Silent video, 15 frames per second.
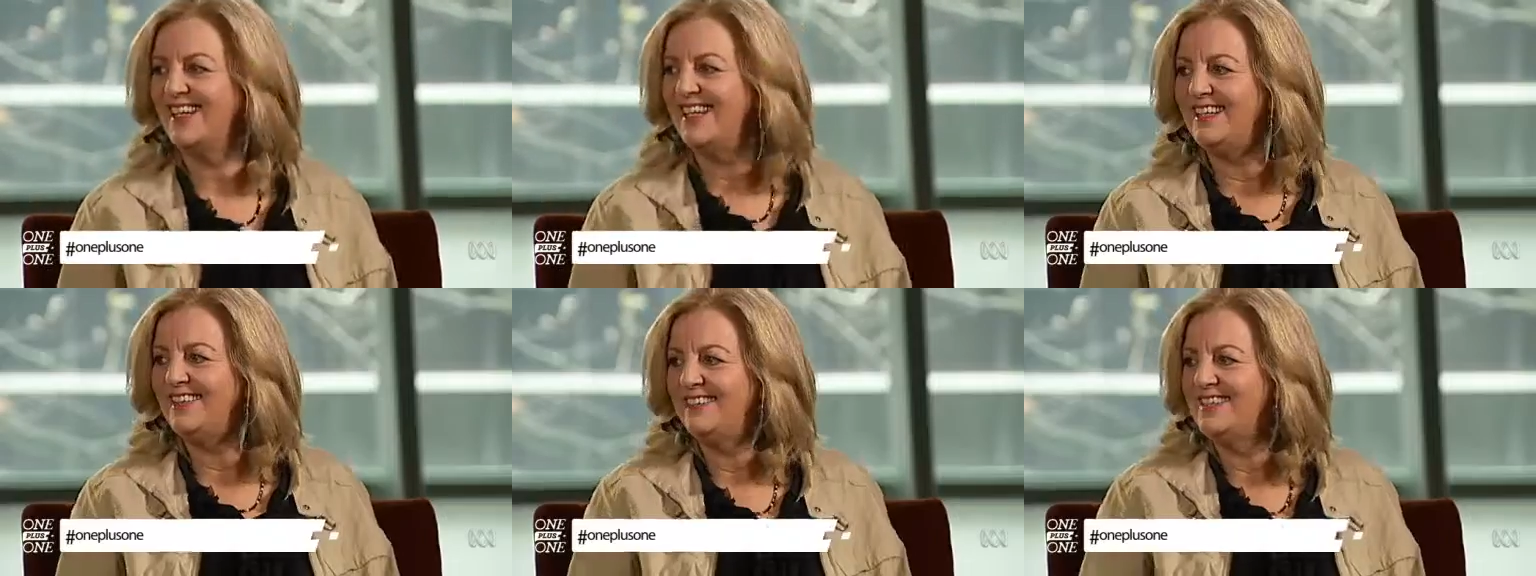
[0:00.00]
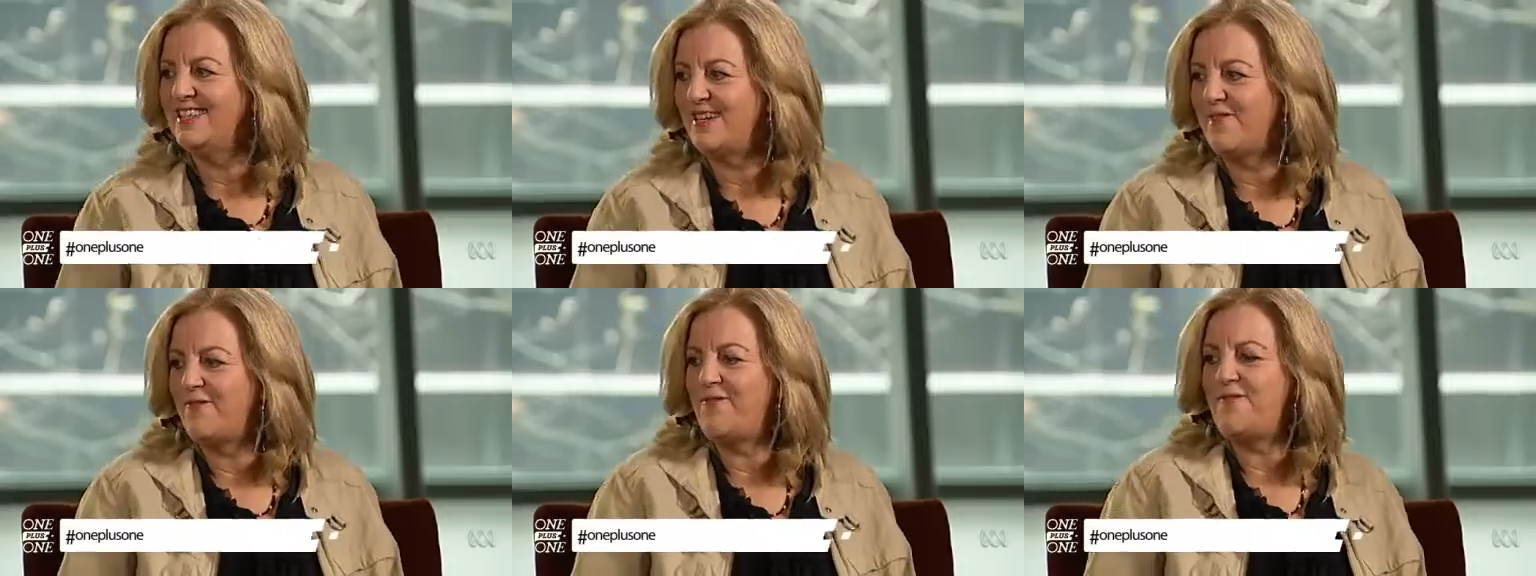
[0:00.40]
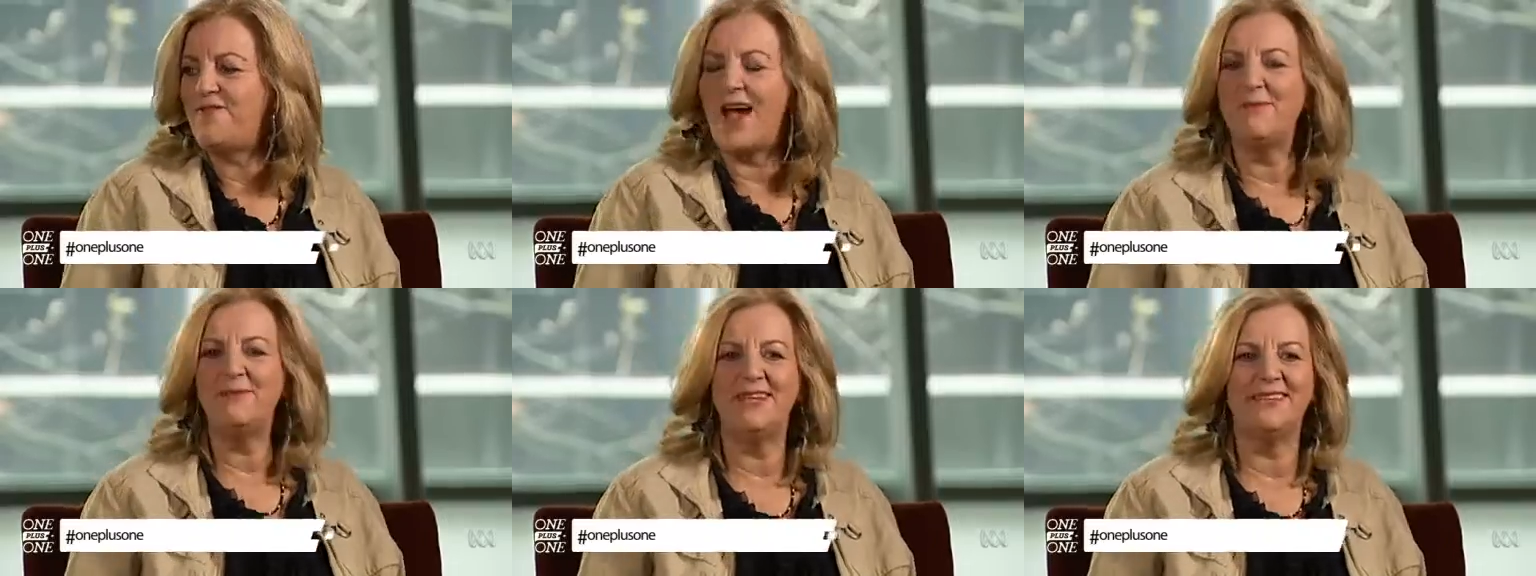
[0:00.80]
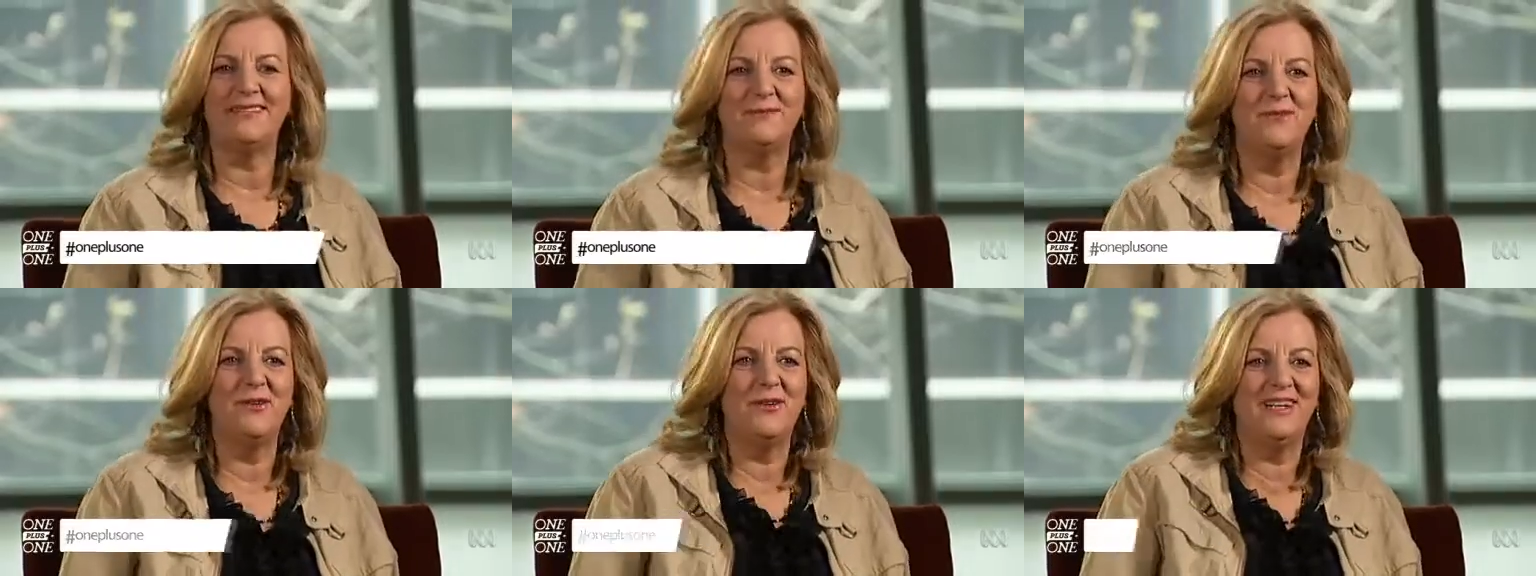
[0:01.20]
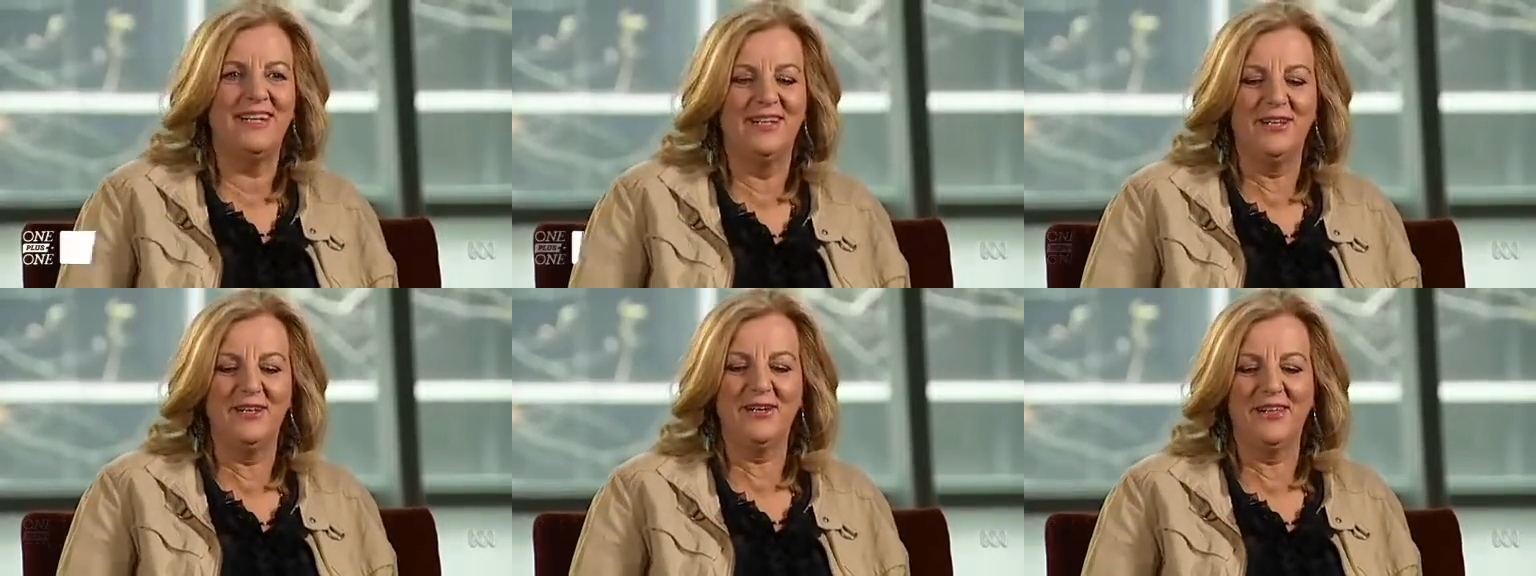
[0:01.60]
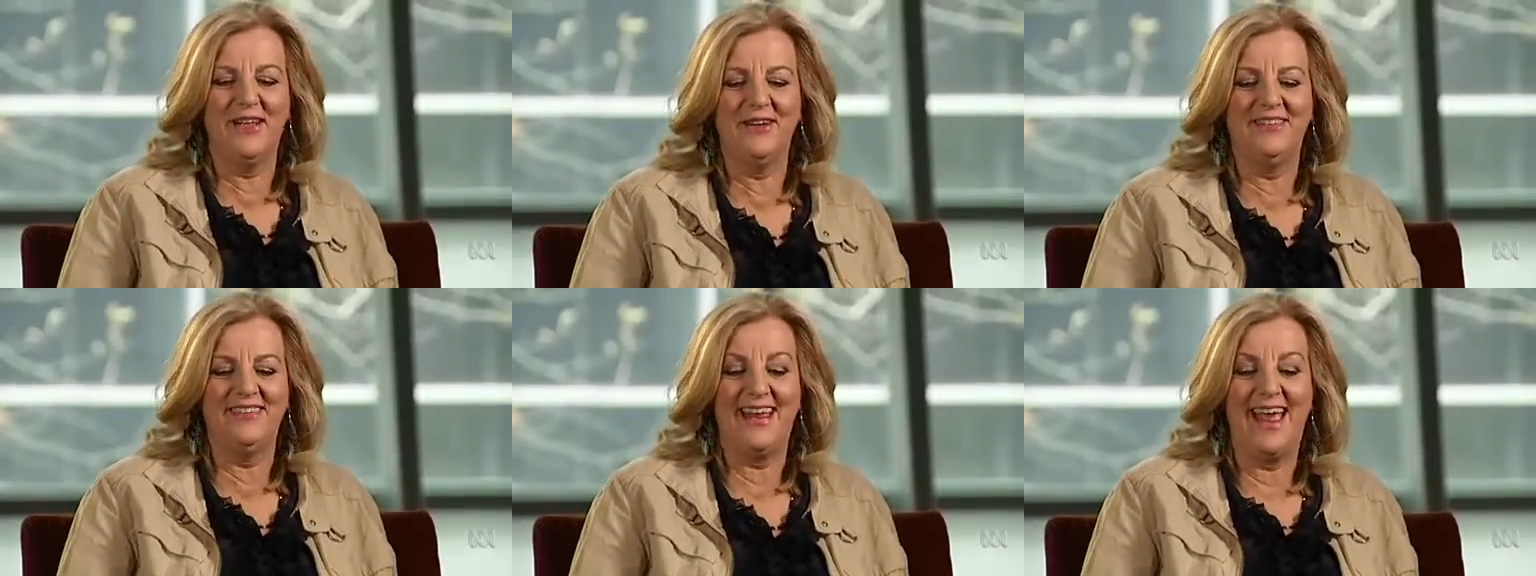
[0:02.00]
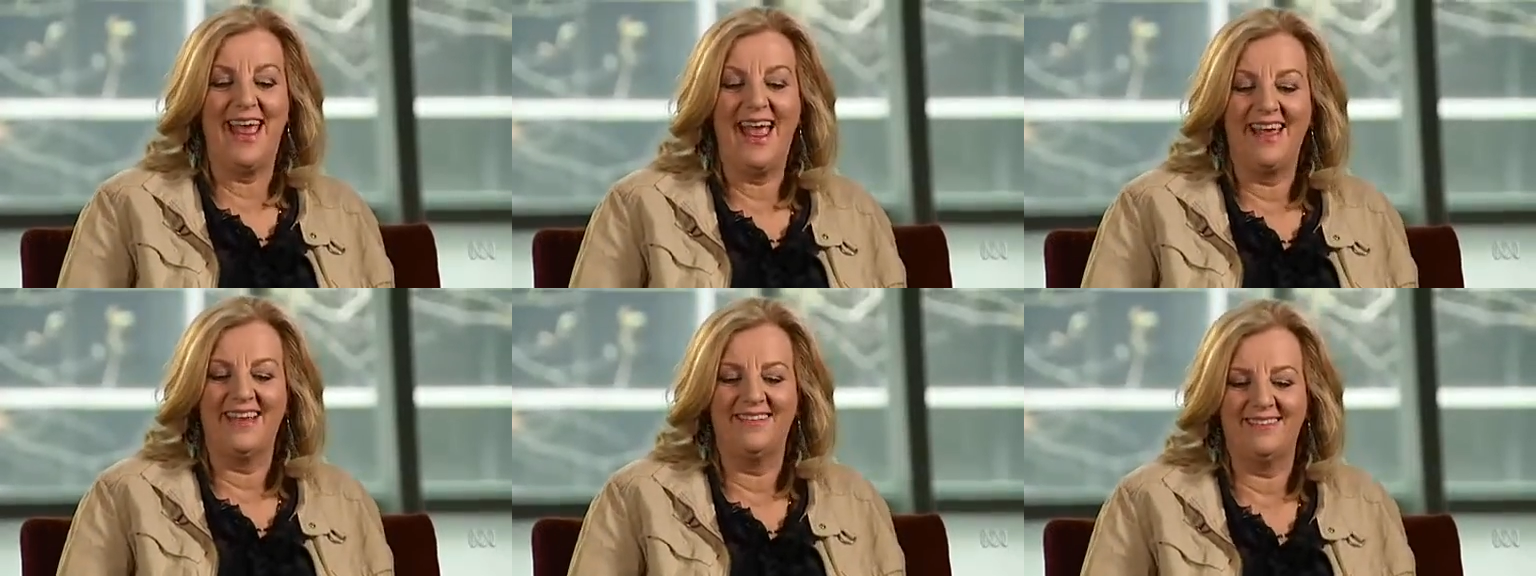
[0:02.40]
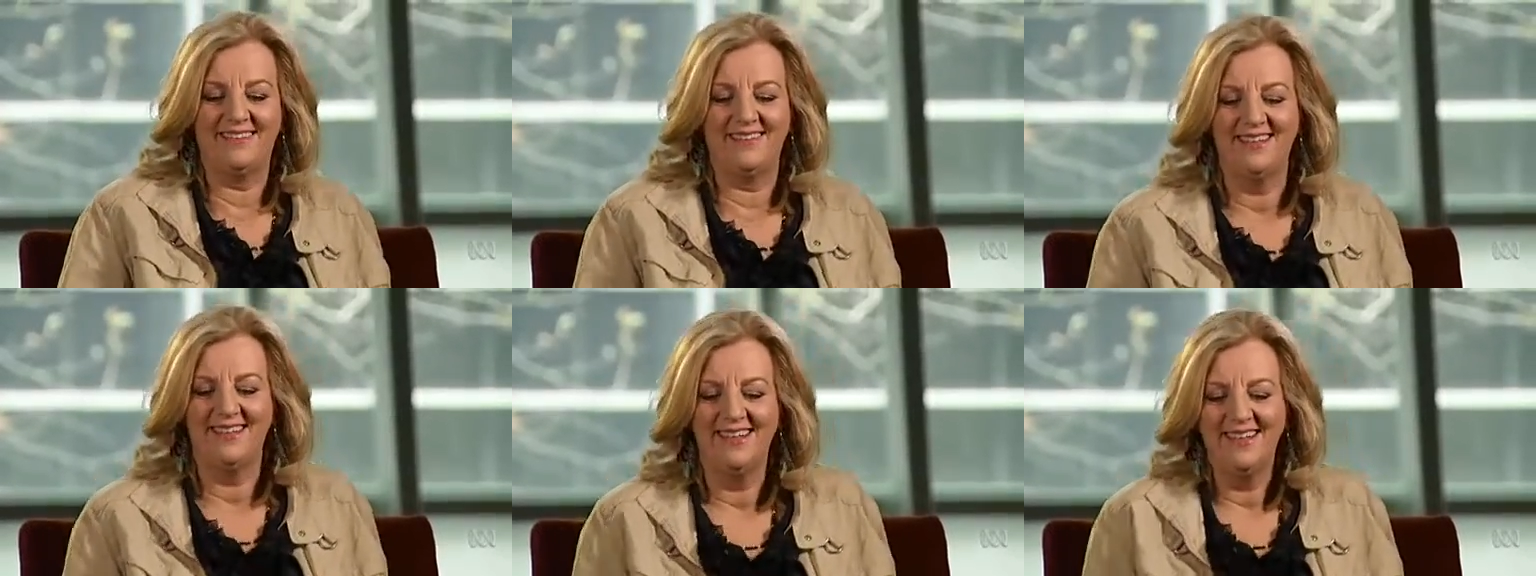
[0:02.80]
Isn't it a fabulous morning? Look at those eggs.